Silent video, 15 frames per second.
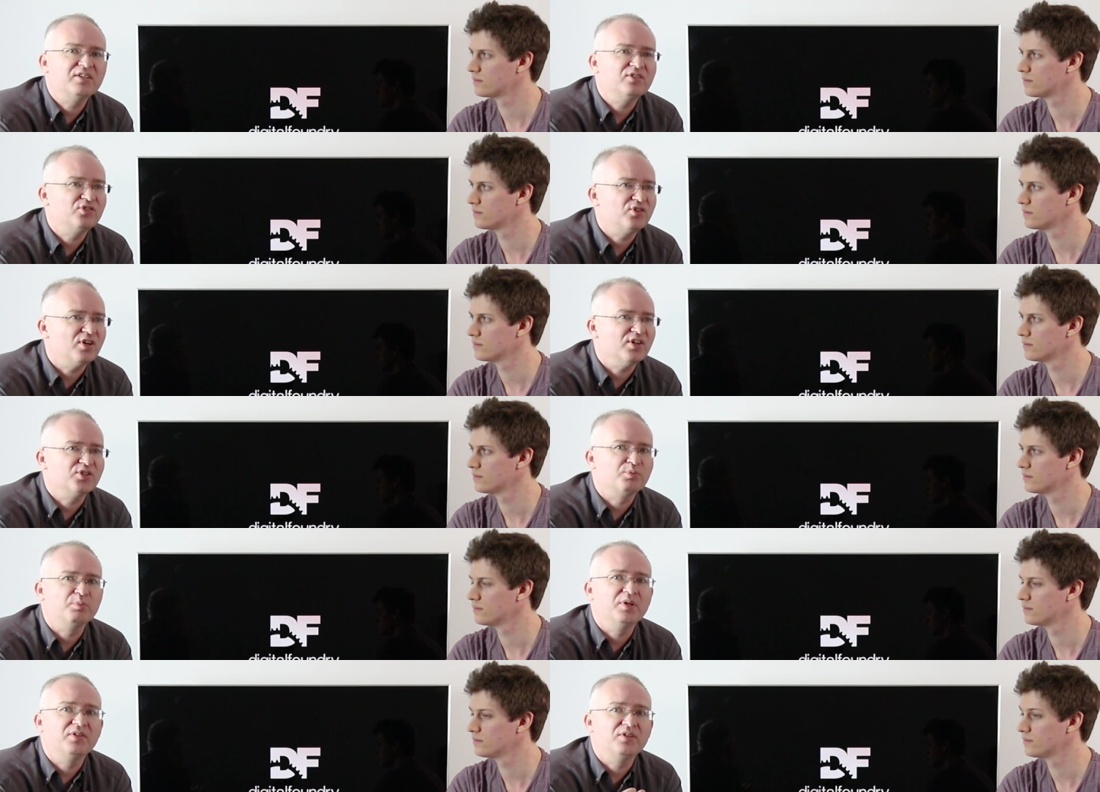Speaker 1: and
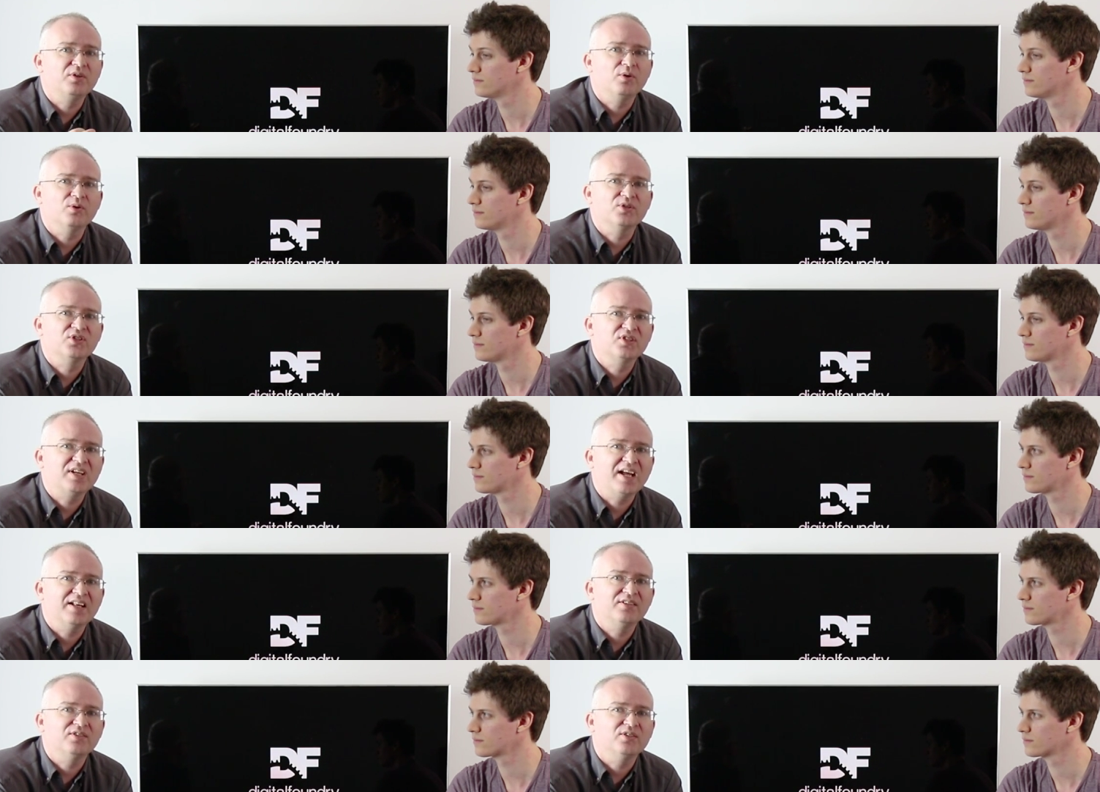contrast with your
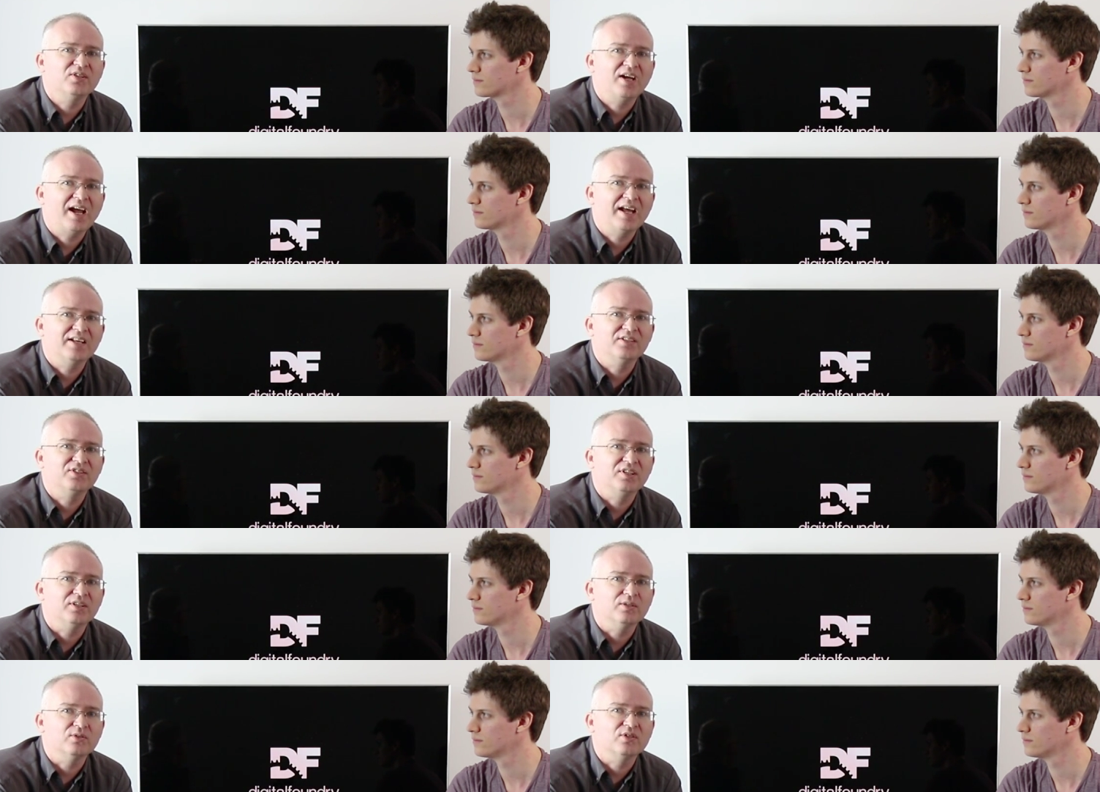standard
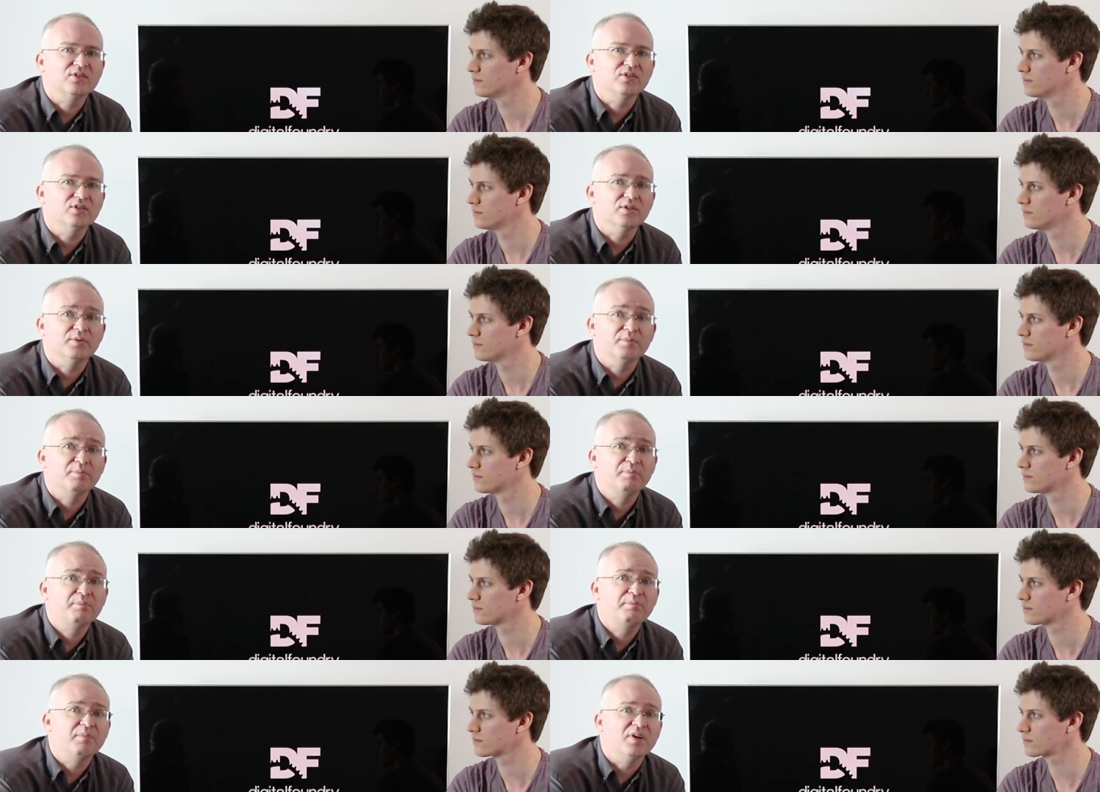handheld,
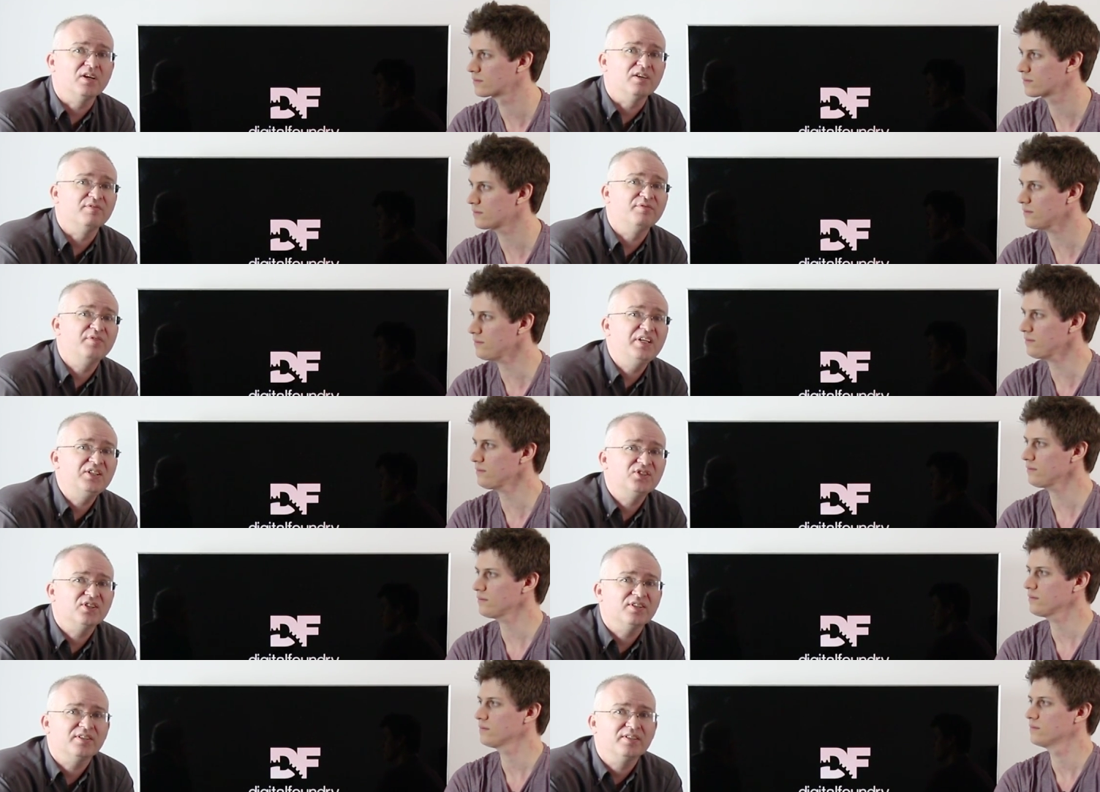the uh,
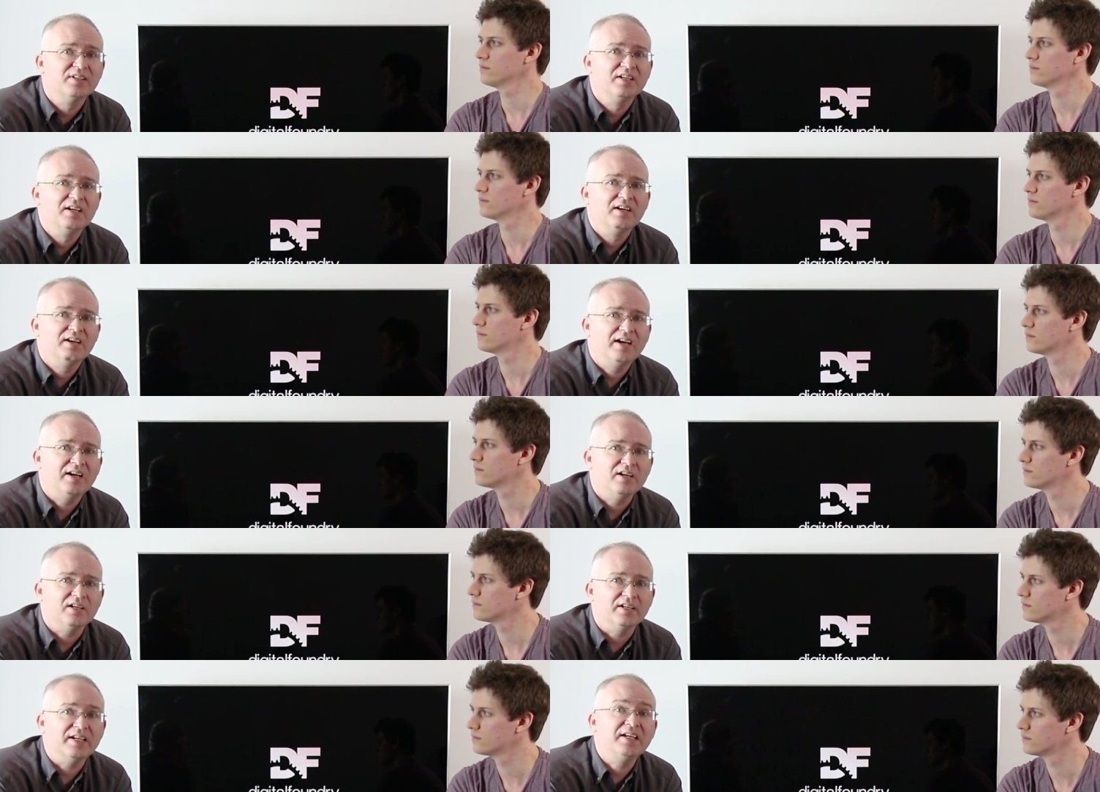Vita,
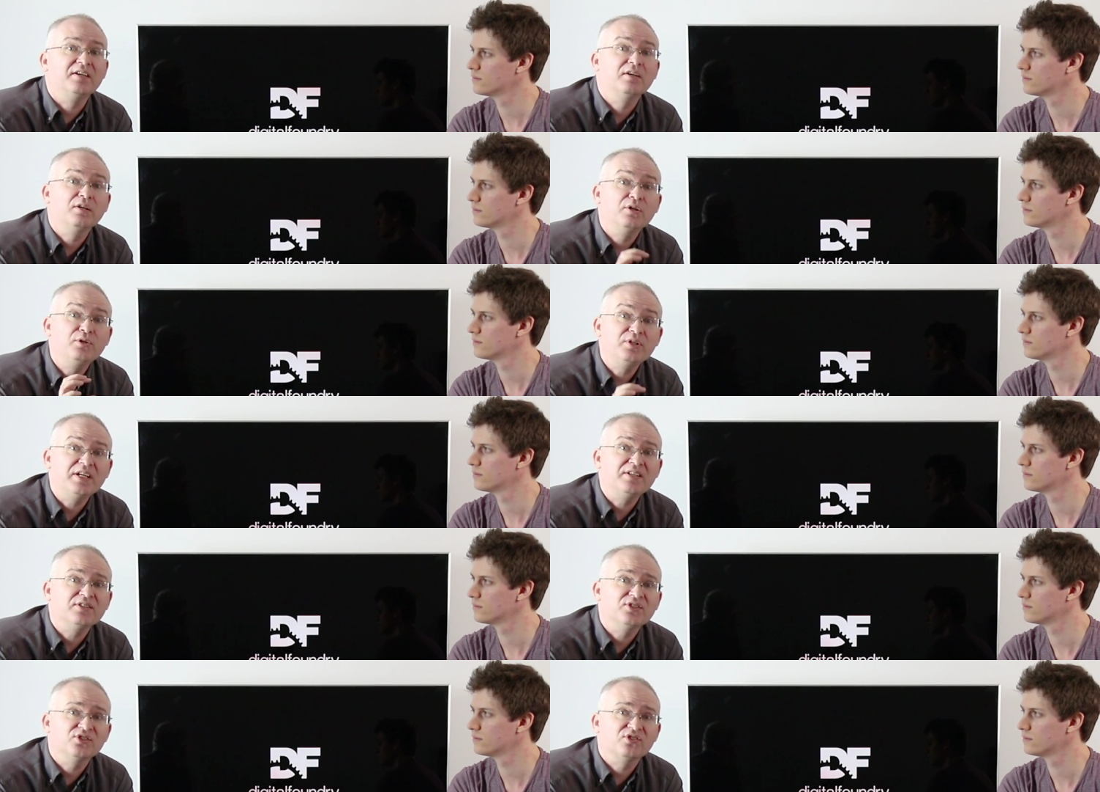uh,
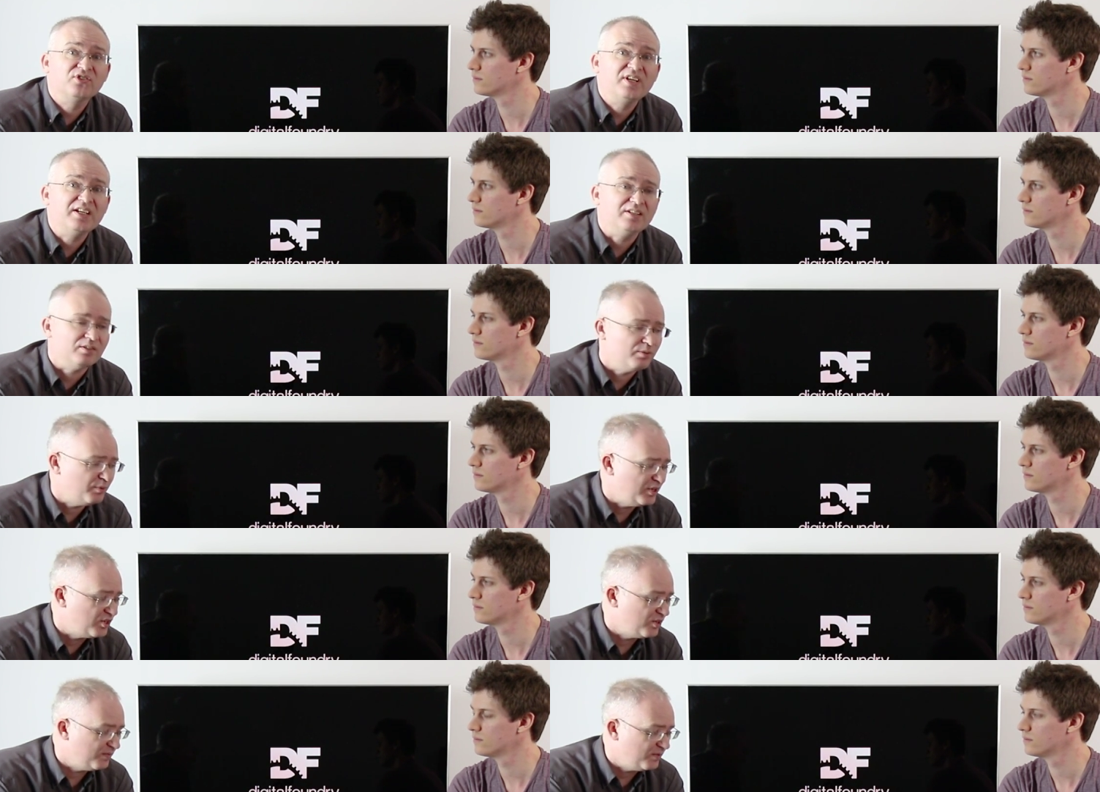including the screen,
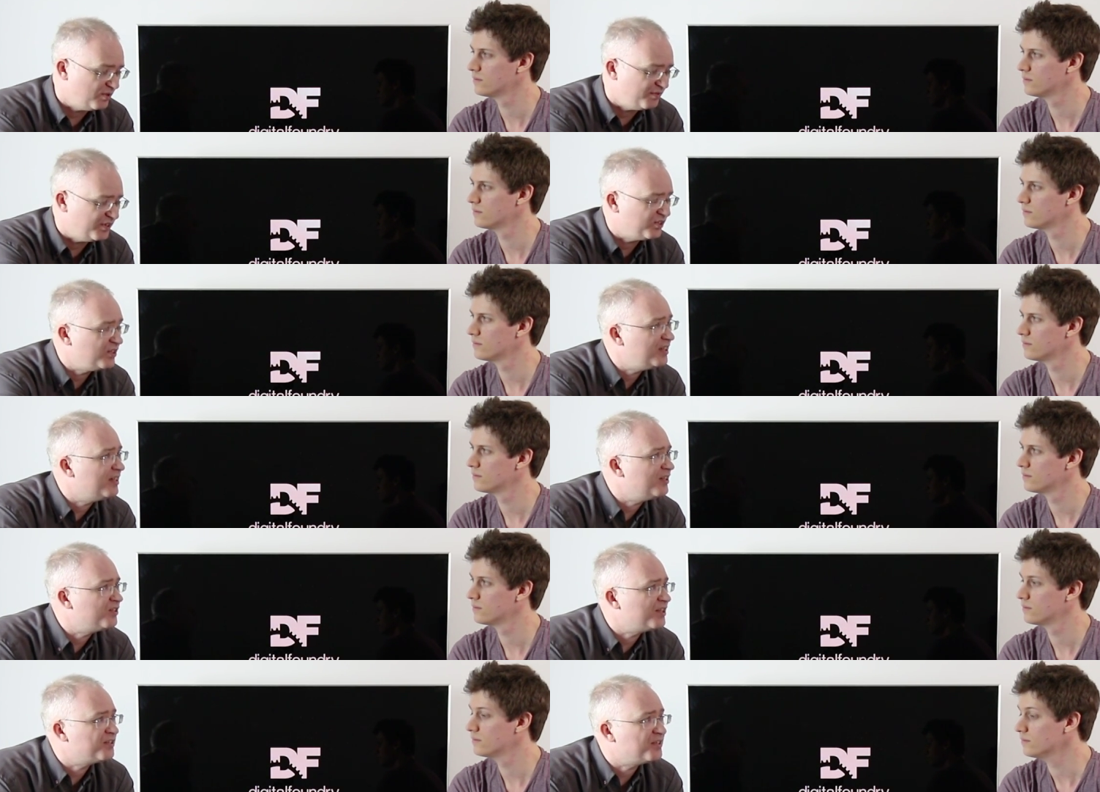which
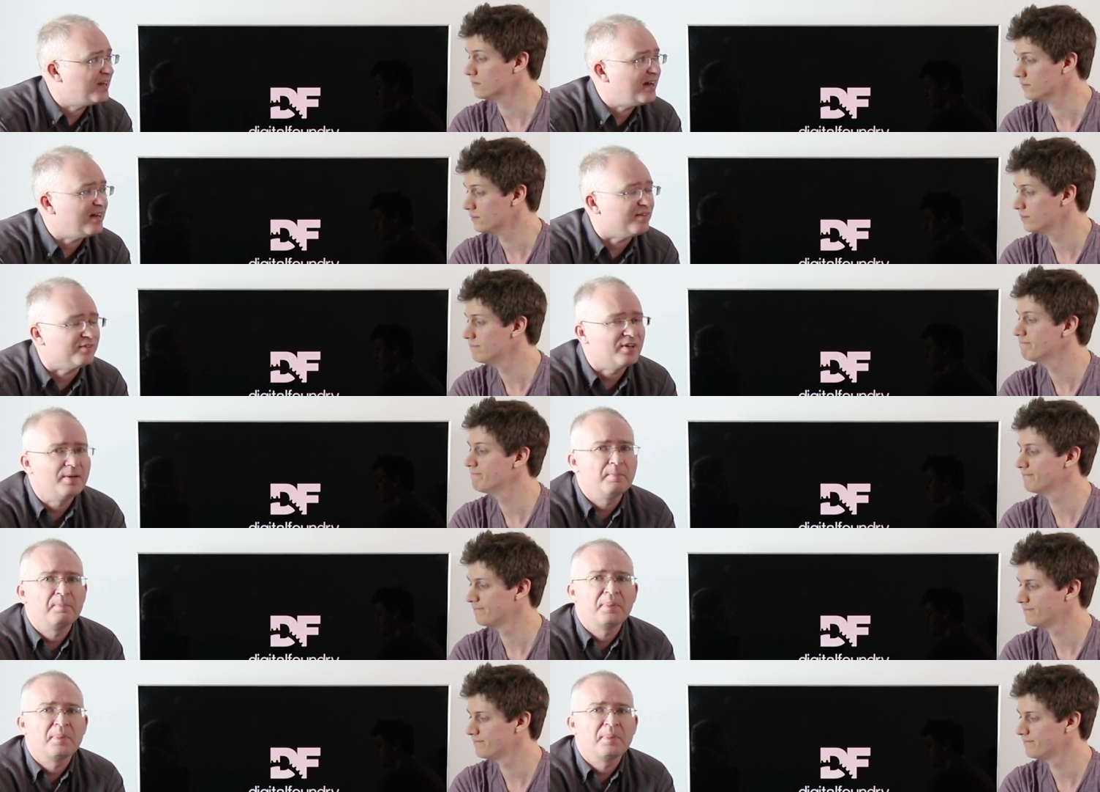obviously this doesn't have,